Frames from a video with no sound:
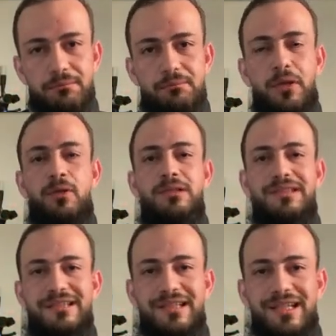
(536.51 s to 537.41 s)

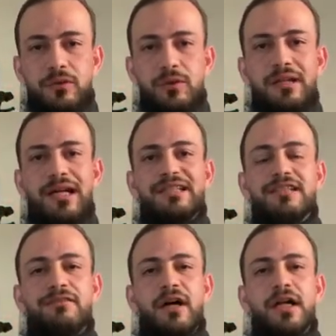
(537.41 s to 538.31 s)
because it will
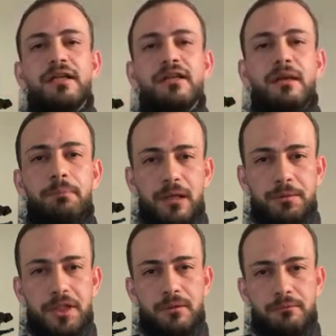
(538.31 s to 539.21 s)
calcify the pulp
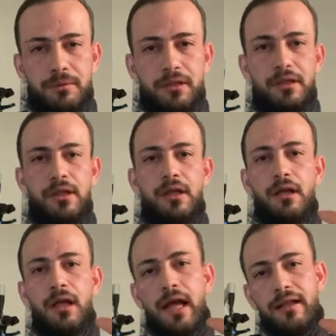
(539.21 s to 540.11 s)
chamber
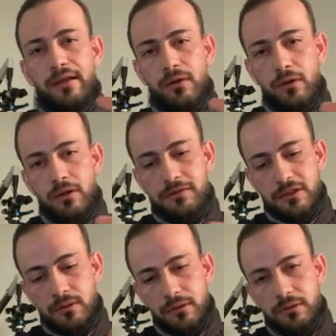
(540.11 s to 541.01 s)
and the
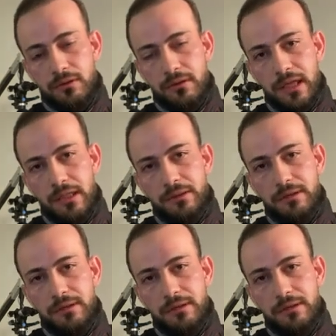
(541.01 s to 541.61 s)
orifices will go down.